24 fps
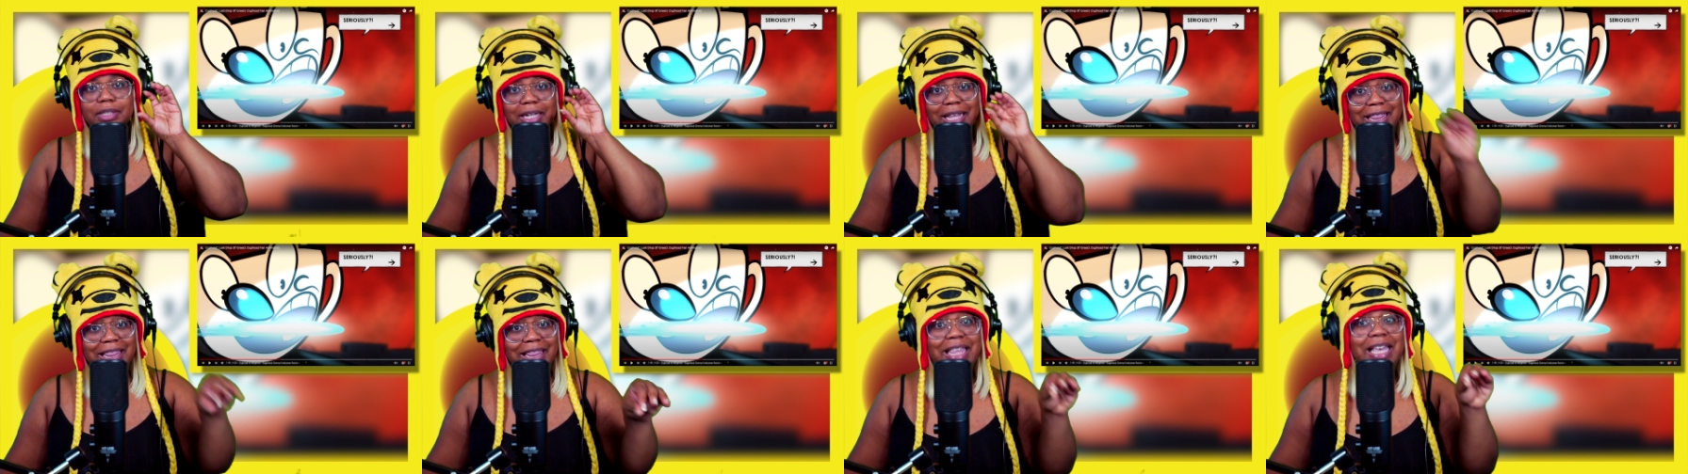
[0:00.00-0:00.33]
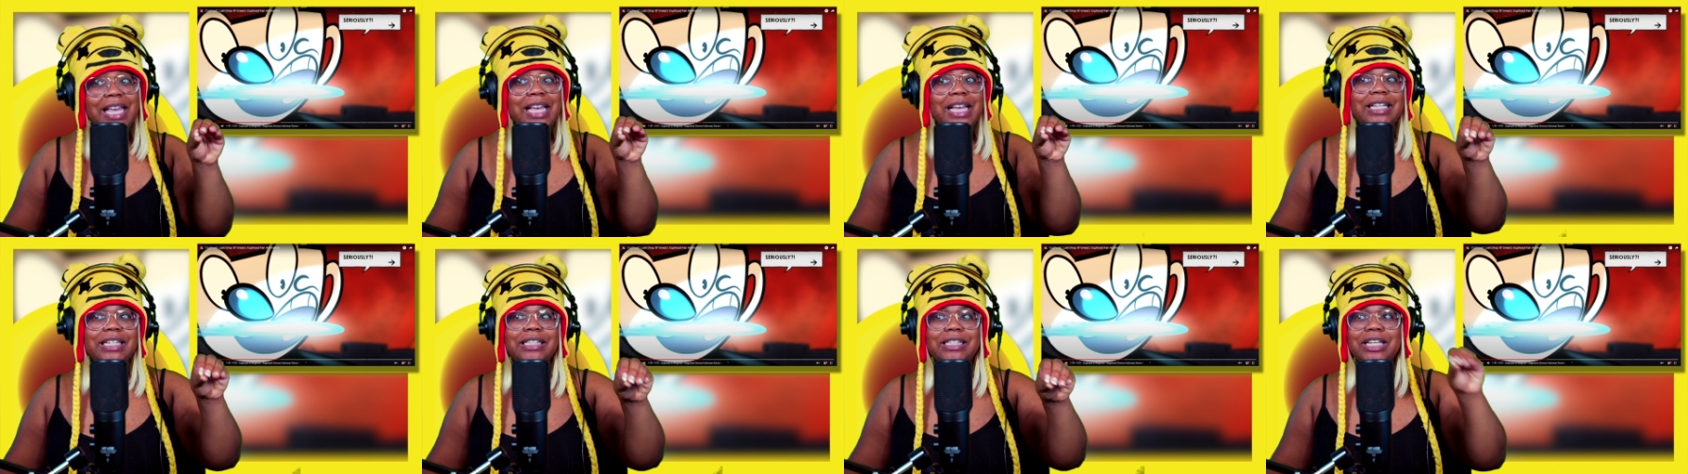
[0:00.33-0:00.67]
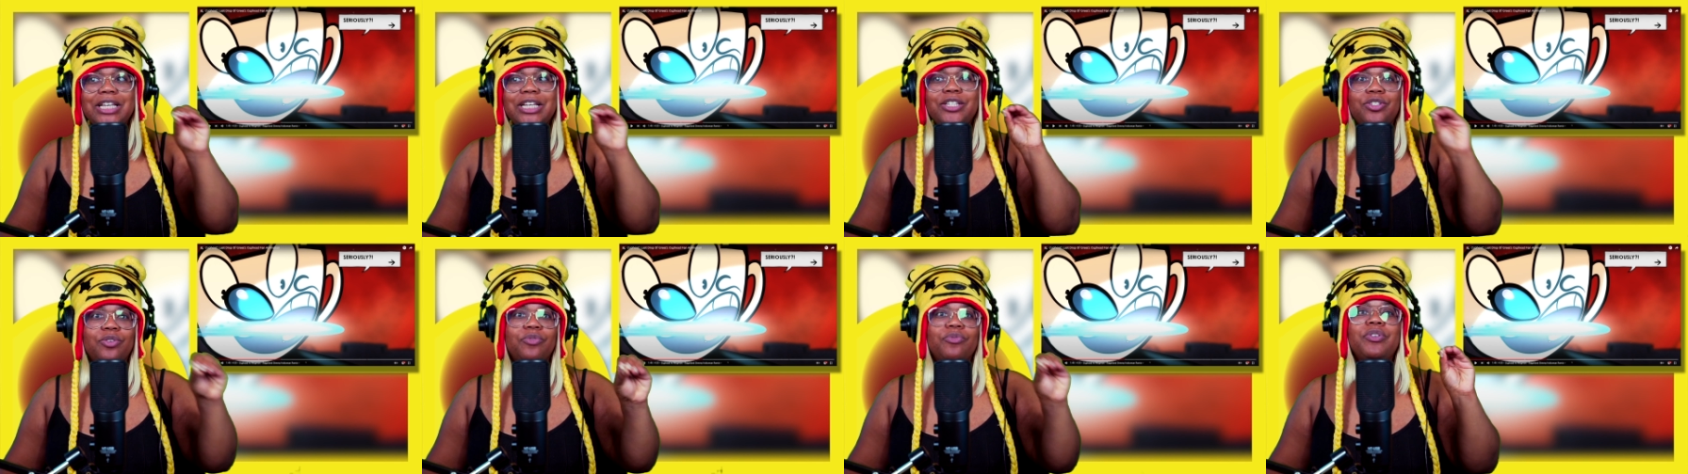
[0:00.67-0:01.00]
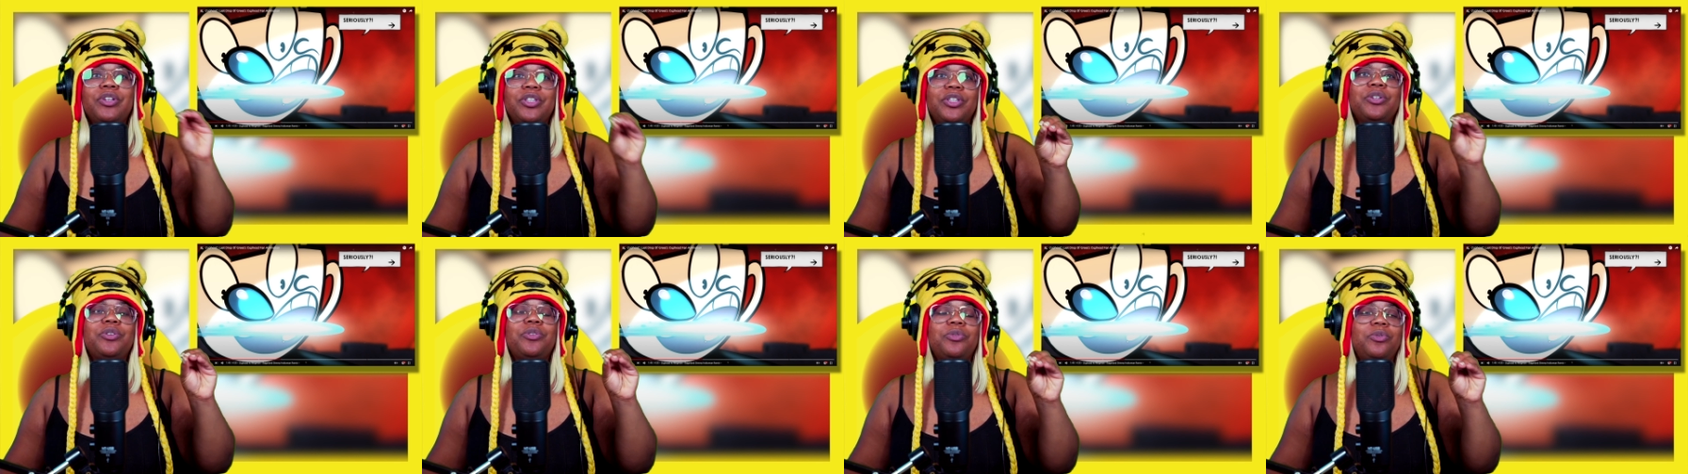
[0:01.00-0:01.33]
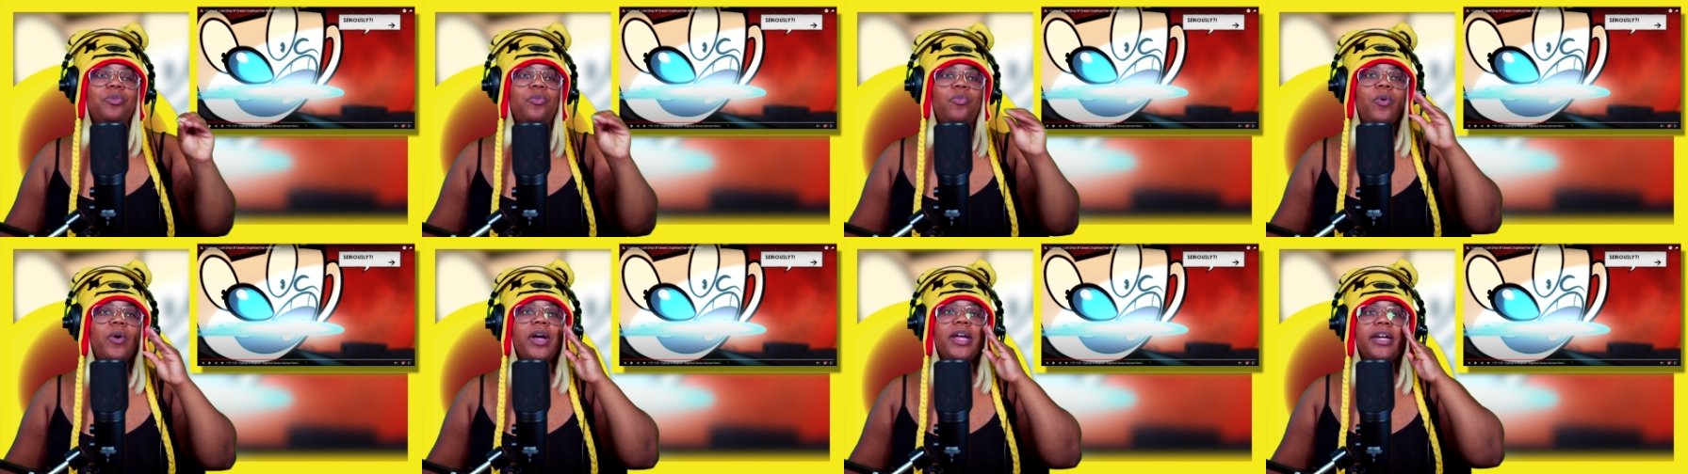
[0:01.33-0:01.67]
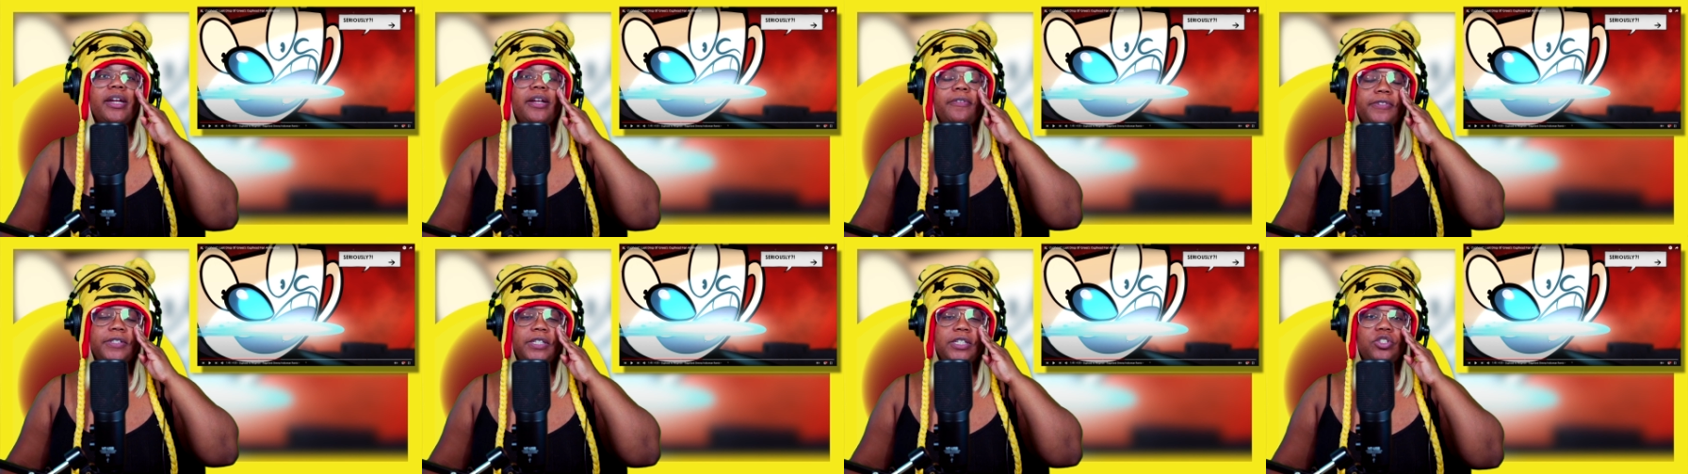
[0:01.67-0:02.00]
this is a really cool what
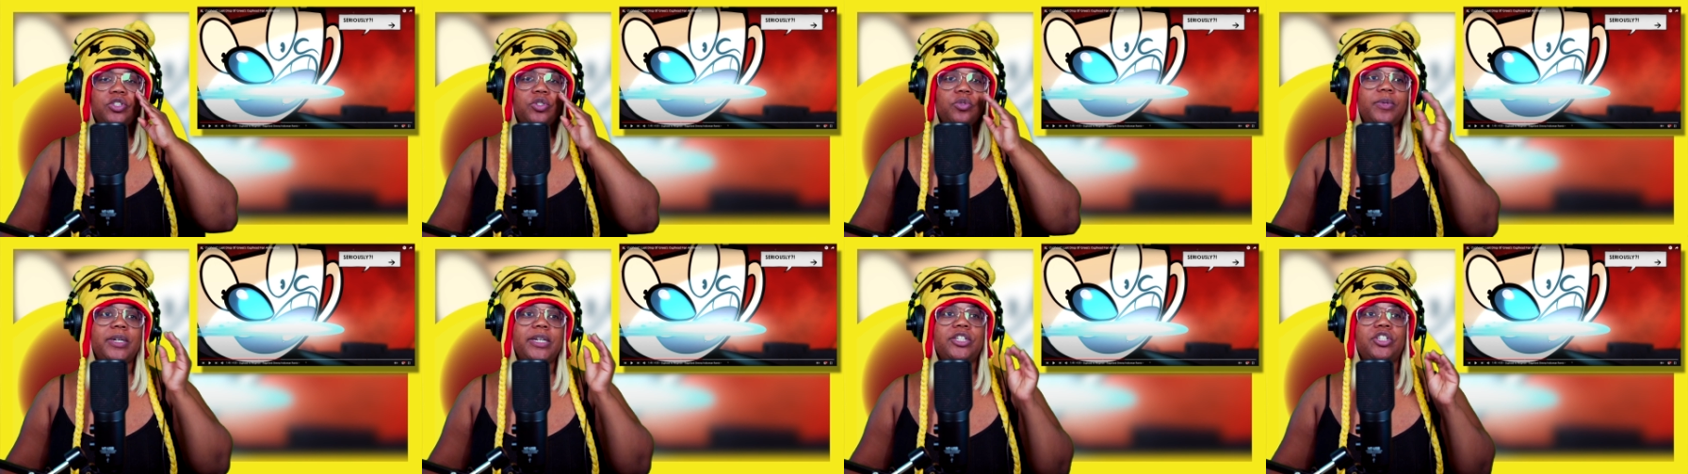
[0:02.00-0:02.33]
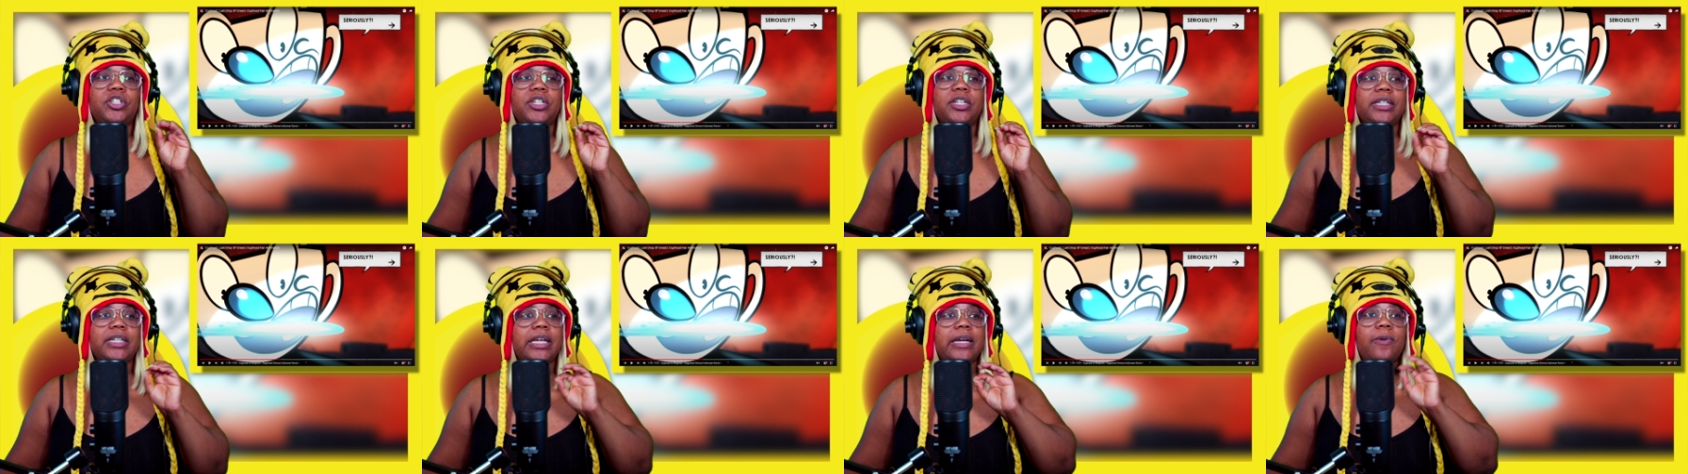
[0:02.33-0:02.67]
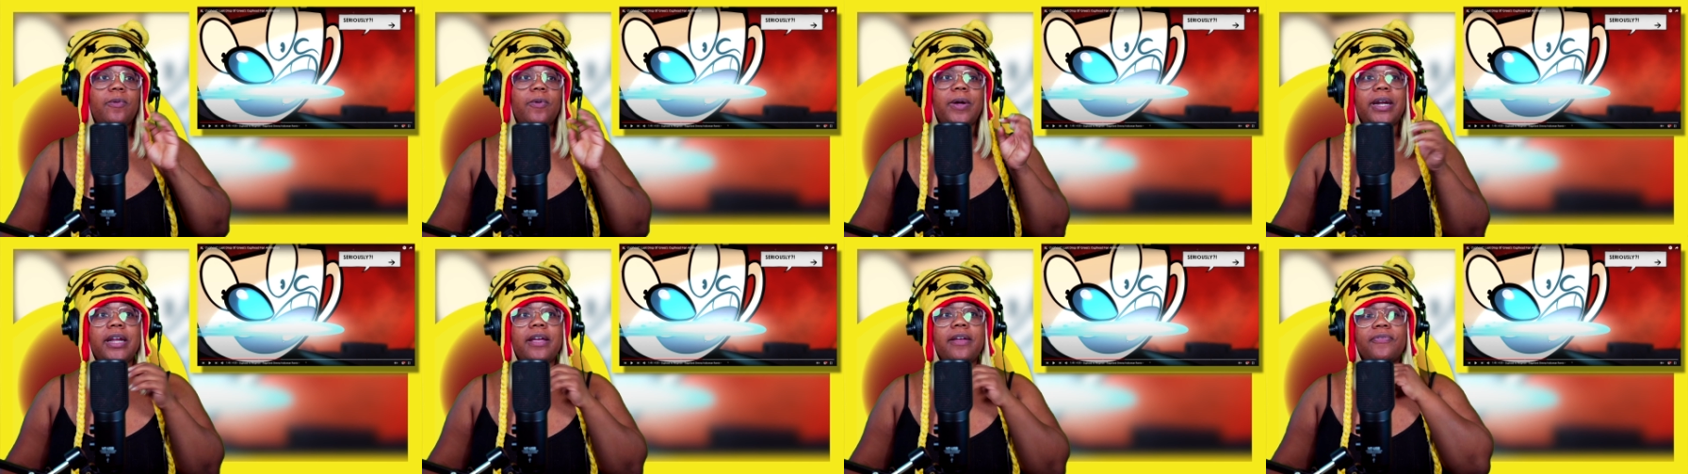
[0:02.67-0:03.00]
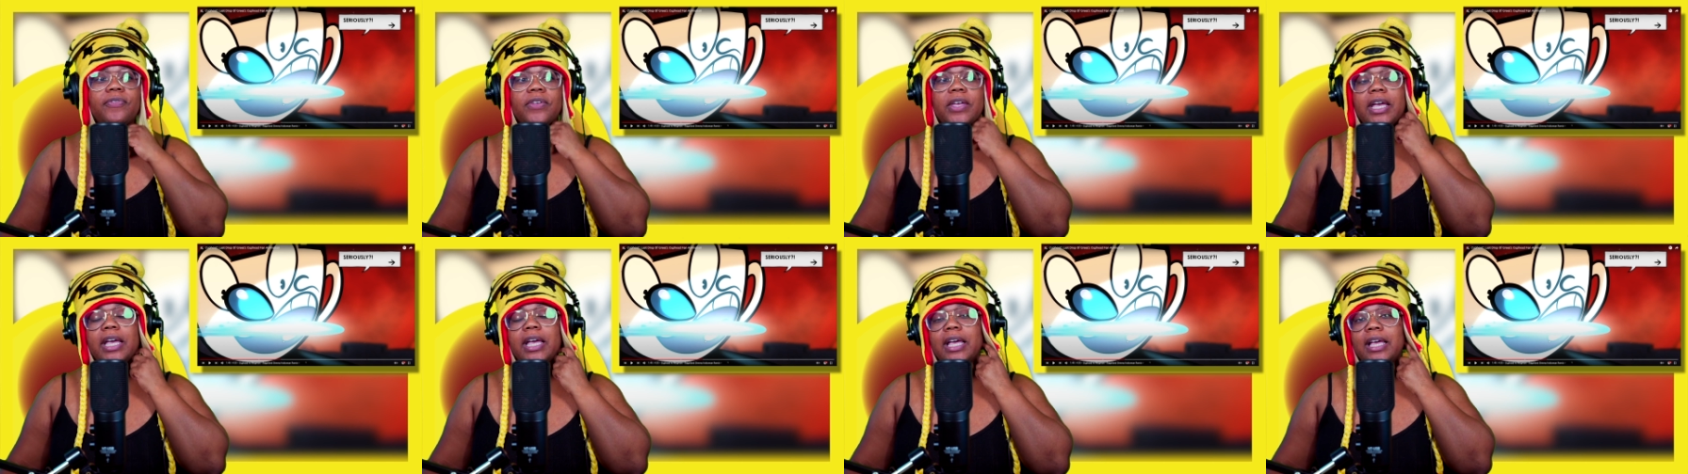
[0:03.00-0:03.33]
if situation like what if